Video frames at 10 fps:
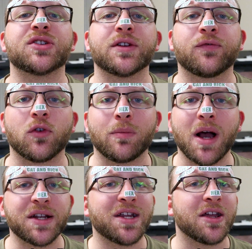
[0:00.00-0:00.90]
use it for
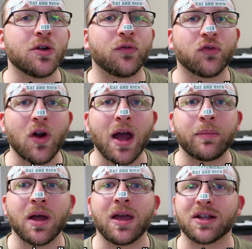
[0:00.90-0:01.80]
my Tegu
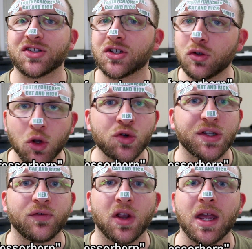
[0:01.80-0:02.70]
Frapp
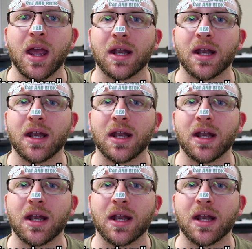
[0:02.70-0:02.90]
exclusively,